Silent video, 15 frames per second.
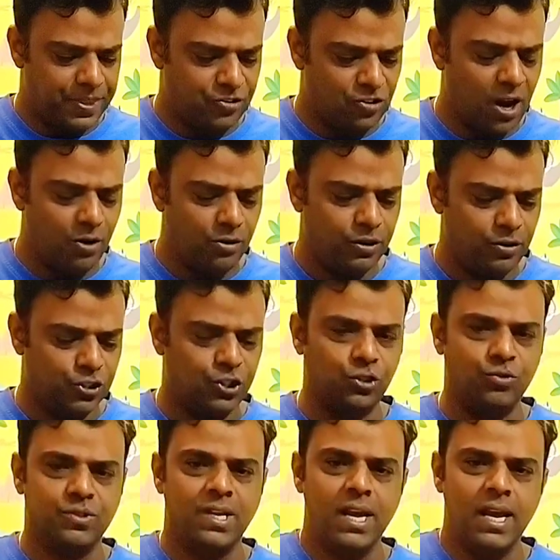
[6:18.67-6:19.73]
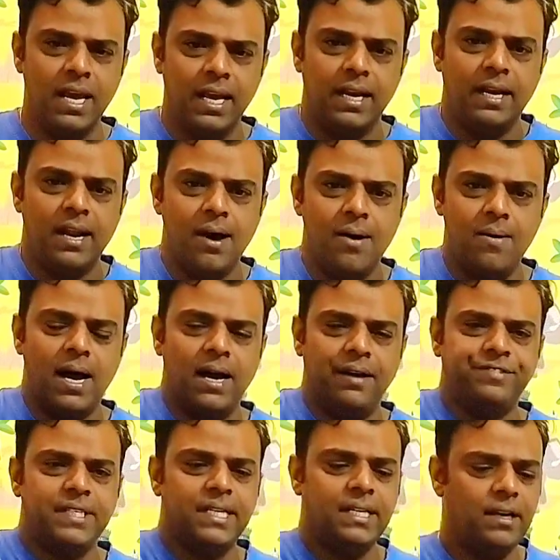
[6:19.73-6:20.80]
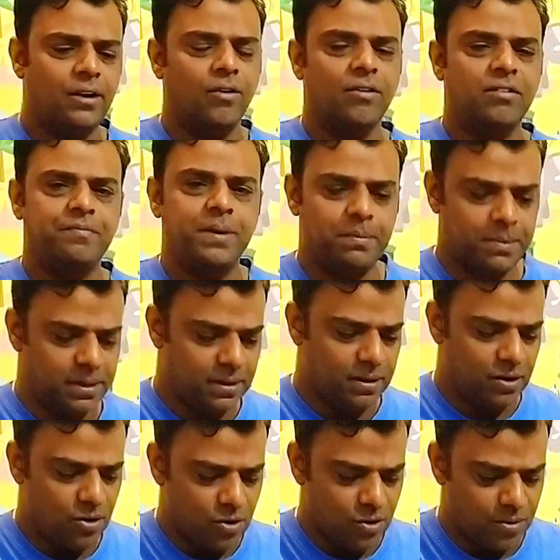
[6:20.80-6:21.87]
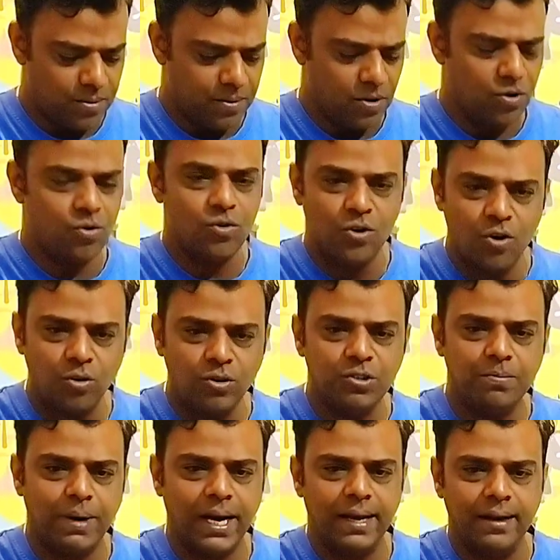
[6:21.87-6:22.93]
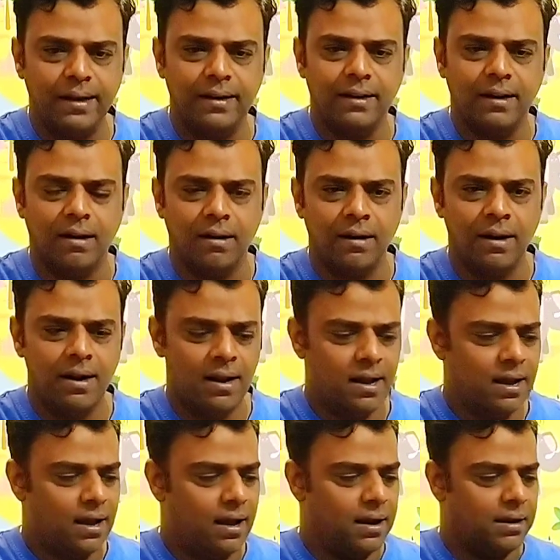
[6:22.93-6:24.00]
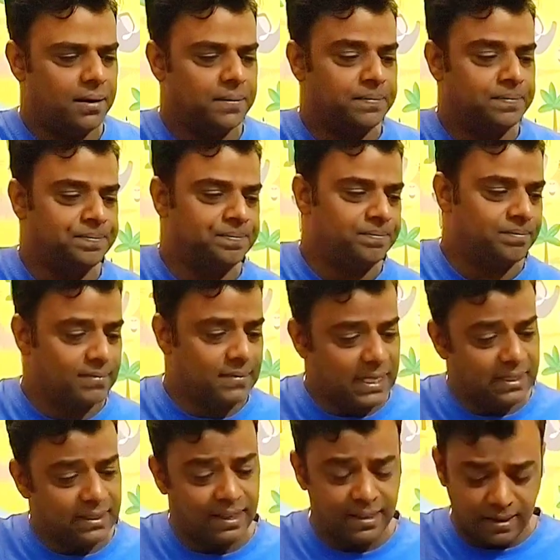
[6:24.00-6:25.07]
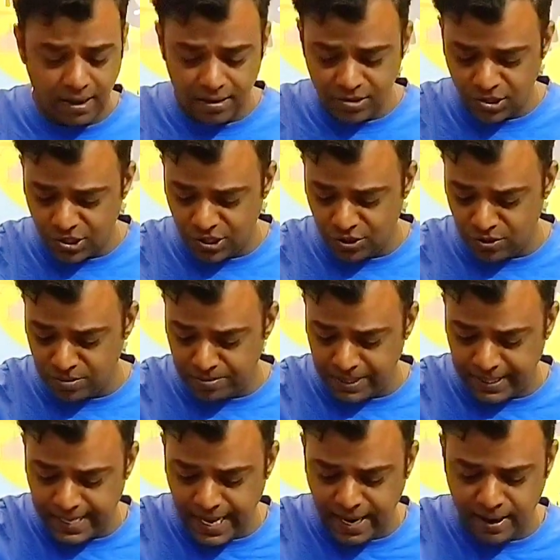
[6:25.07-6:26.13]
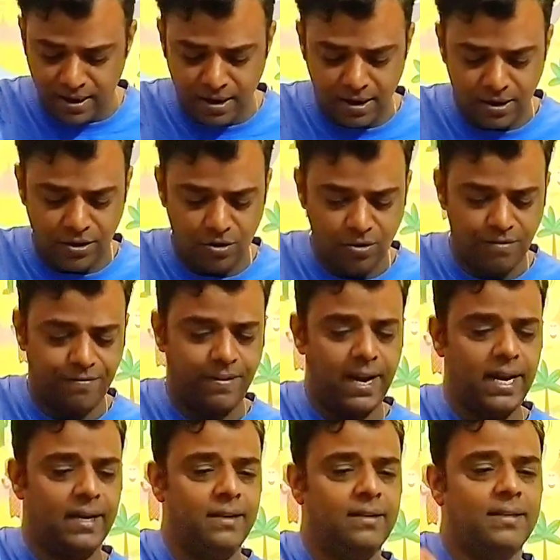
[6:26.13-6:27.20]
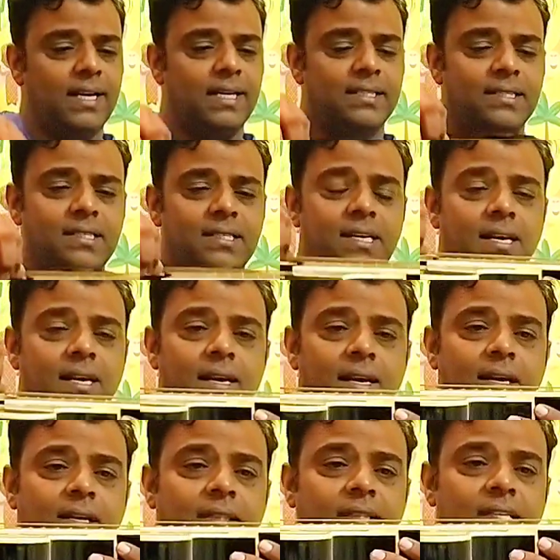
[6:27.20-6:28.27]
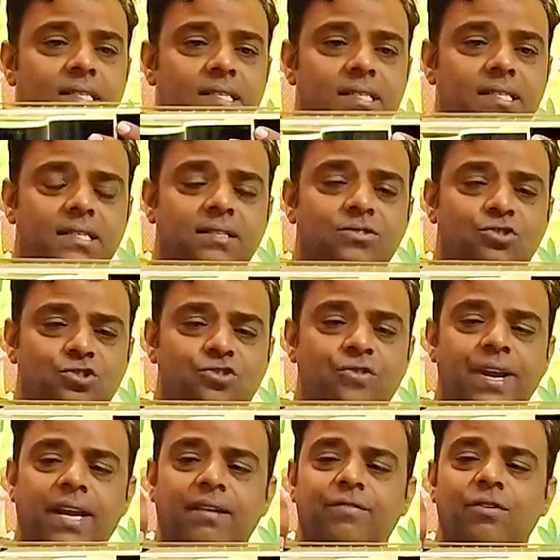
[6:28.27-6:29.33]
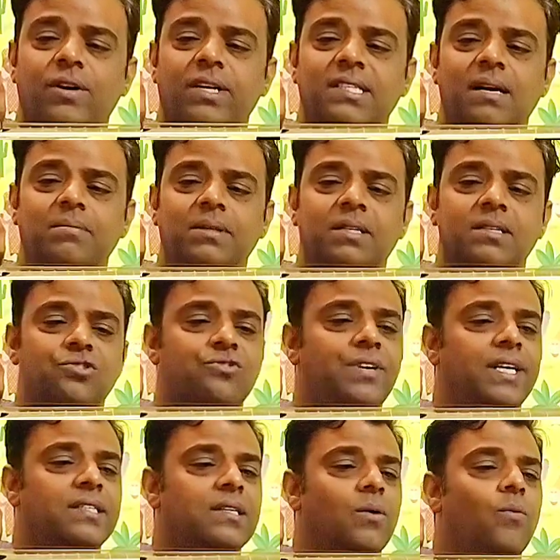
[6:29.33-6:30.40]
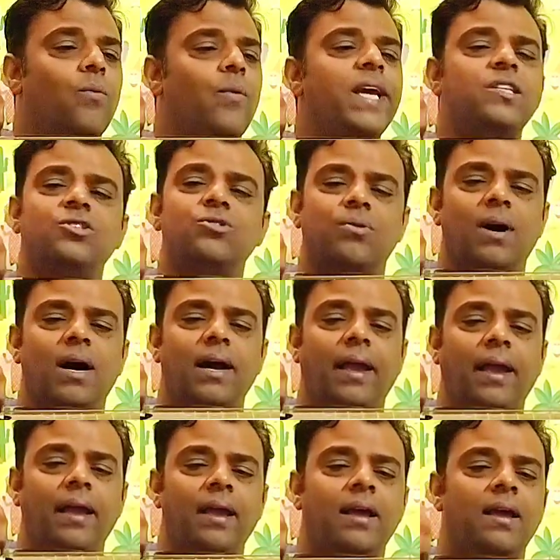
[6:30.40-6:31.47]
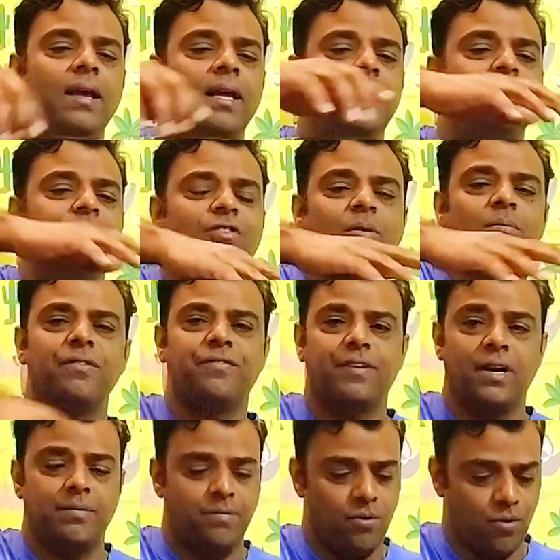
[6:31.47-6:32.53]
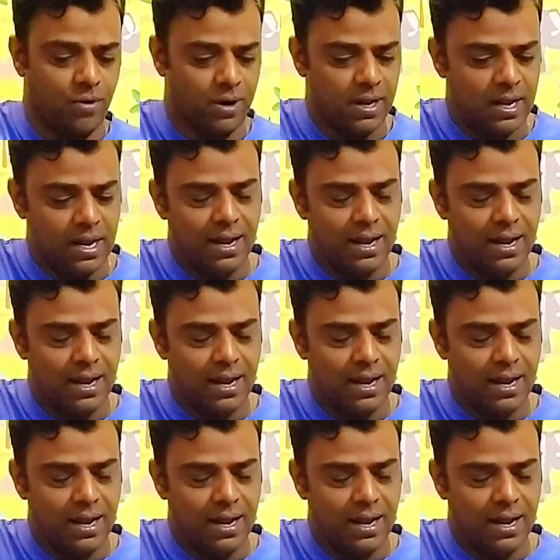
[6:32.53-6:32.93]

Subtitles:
So how do you choose? Now, I've seen a lot of people who go to buy a guitar. The guitar is tuned, but then you'll find that this string, for example, the strings are way too high from the fretboard.